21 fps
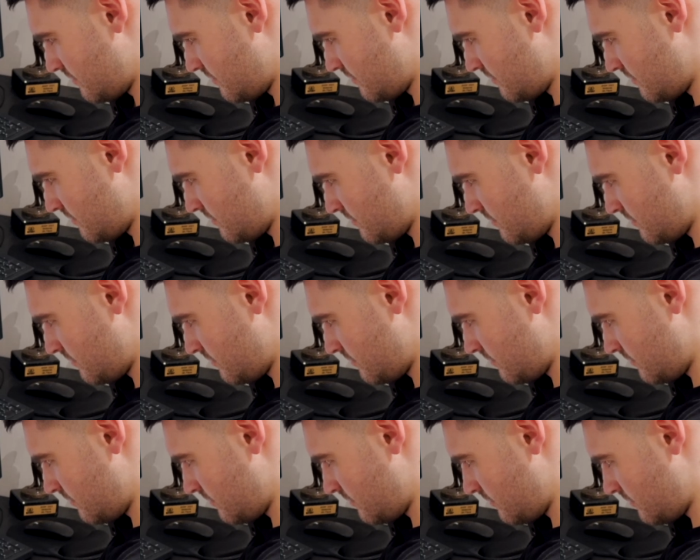
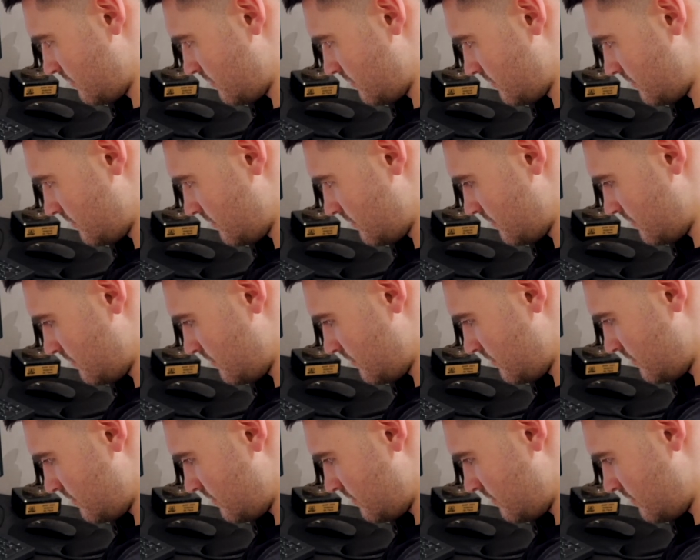
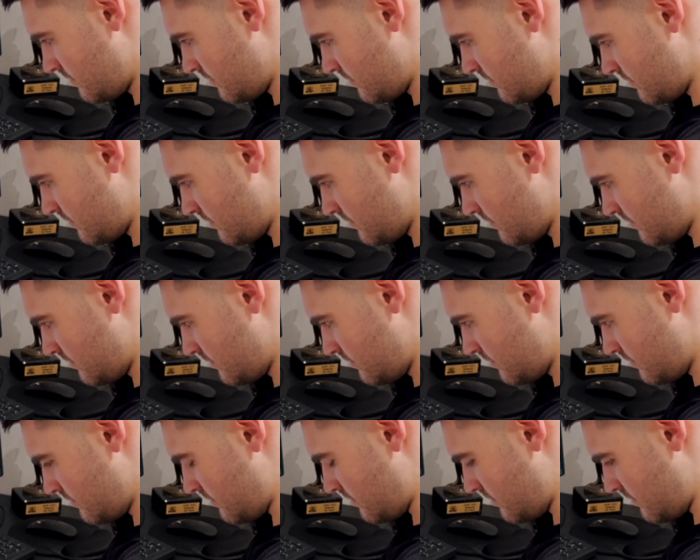
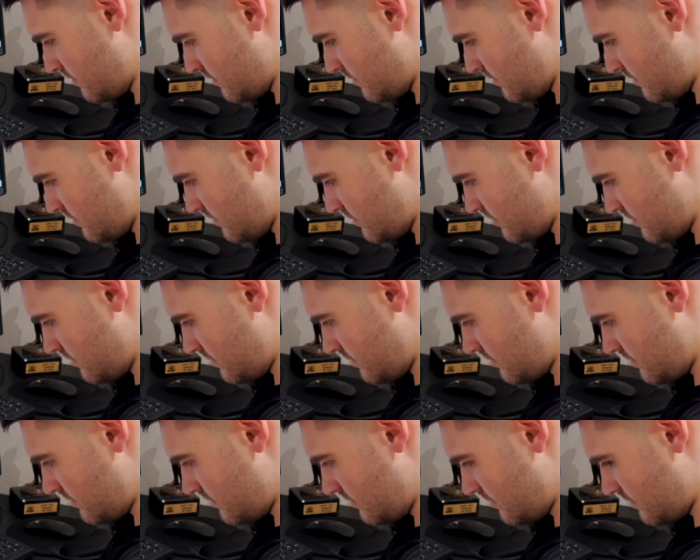
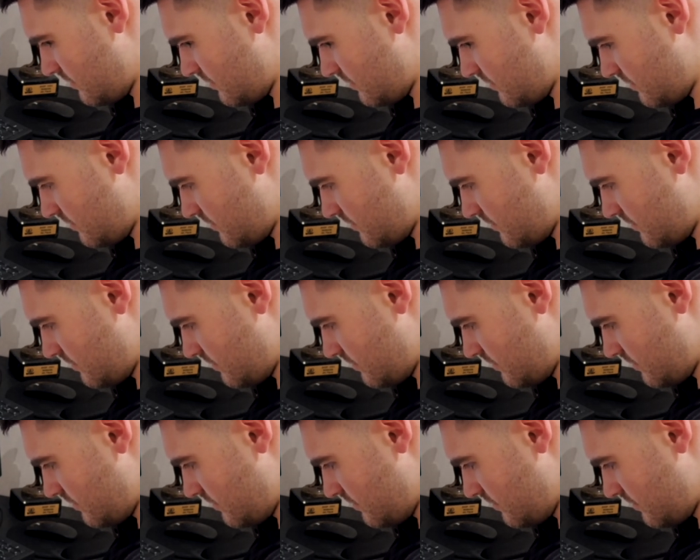
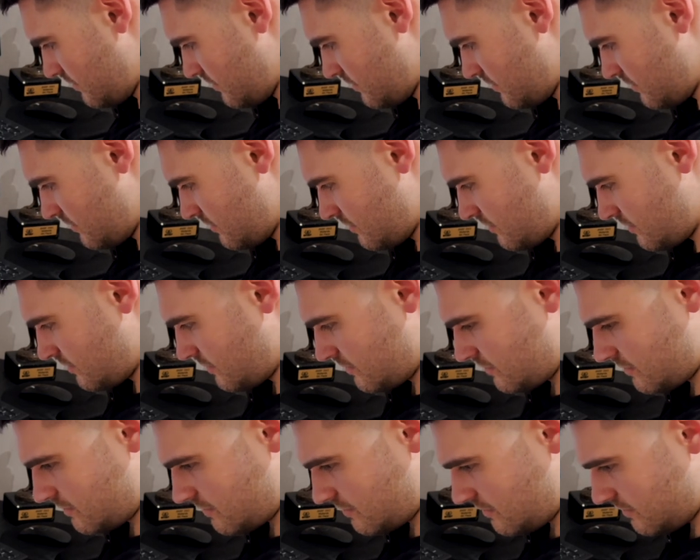
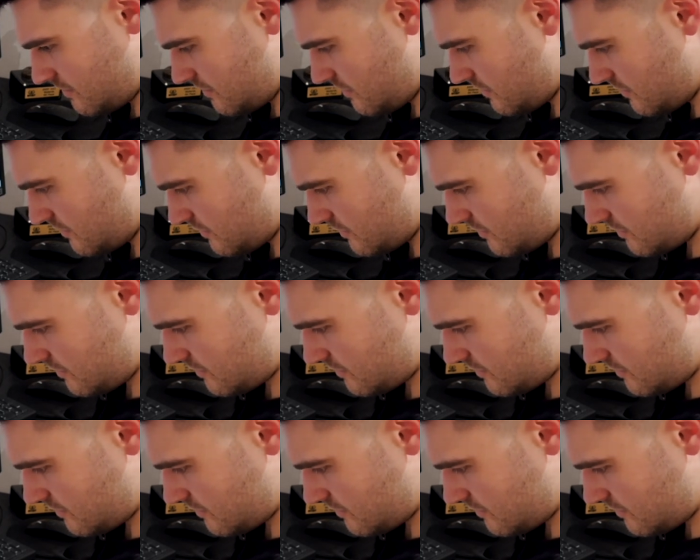[no speech]